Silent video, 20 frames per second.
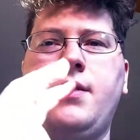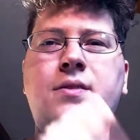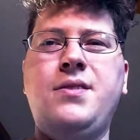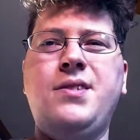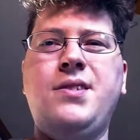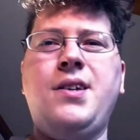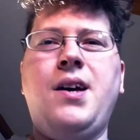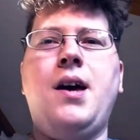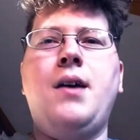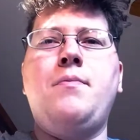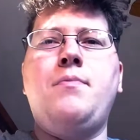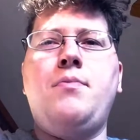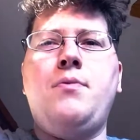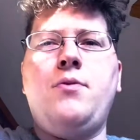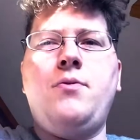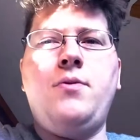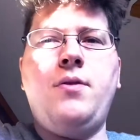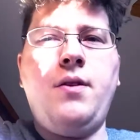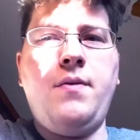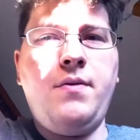Skype
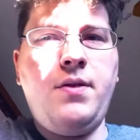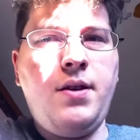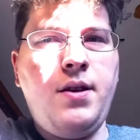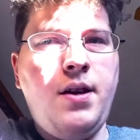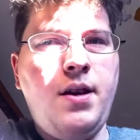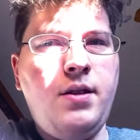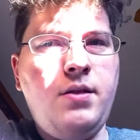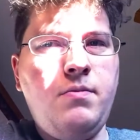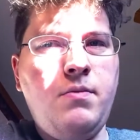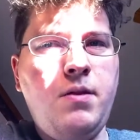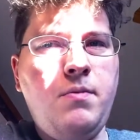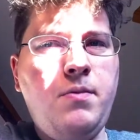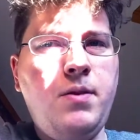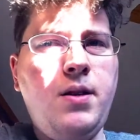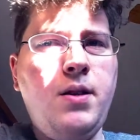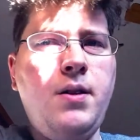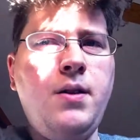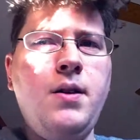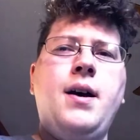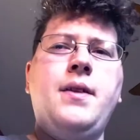or whatever the case may
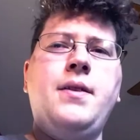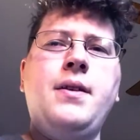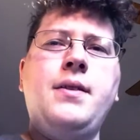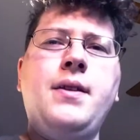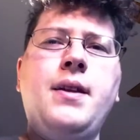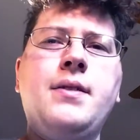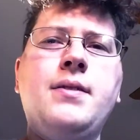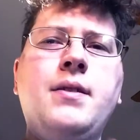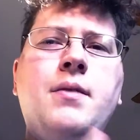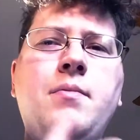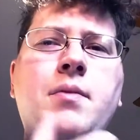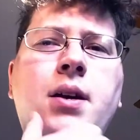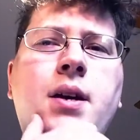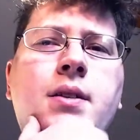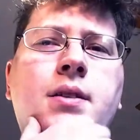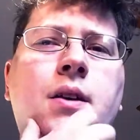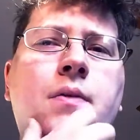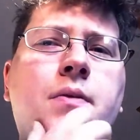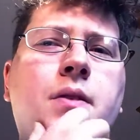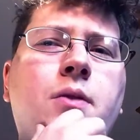be. I think that's something I
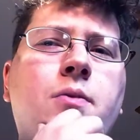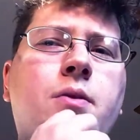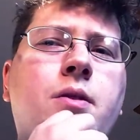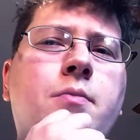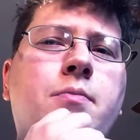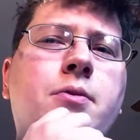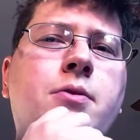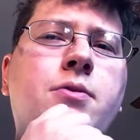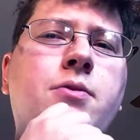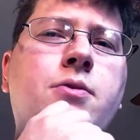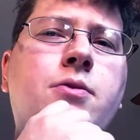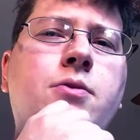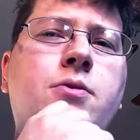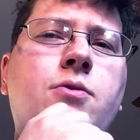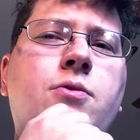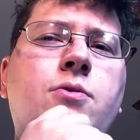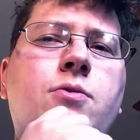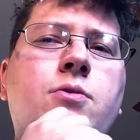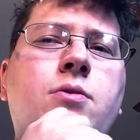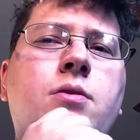definitely want to
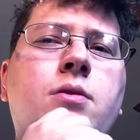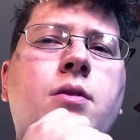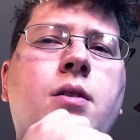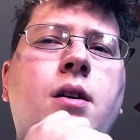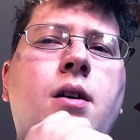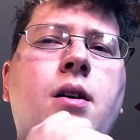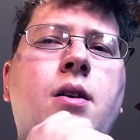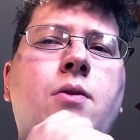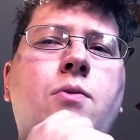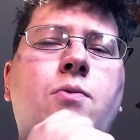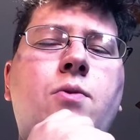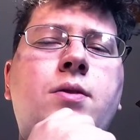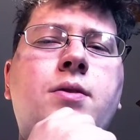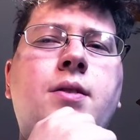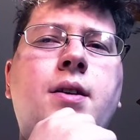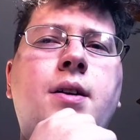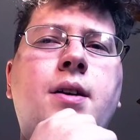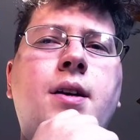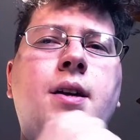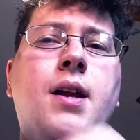pursue
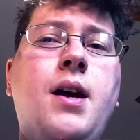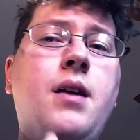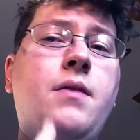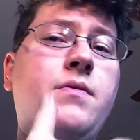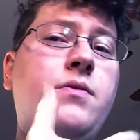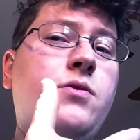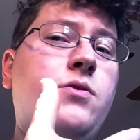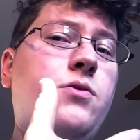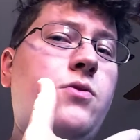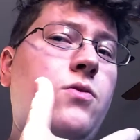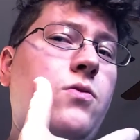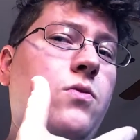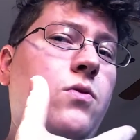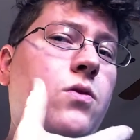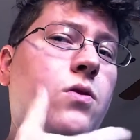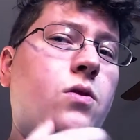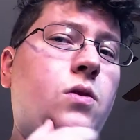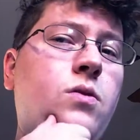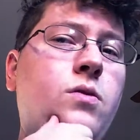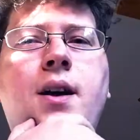once I get out of
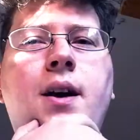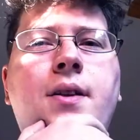school.